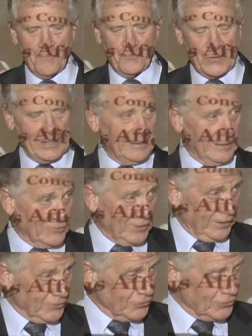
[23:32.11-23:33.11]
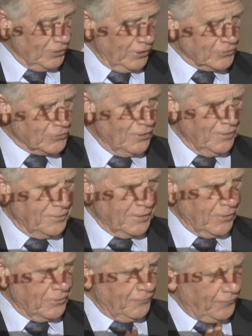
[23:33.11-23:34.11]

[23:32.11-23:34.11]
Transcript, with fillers: feelings as such, they are the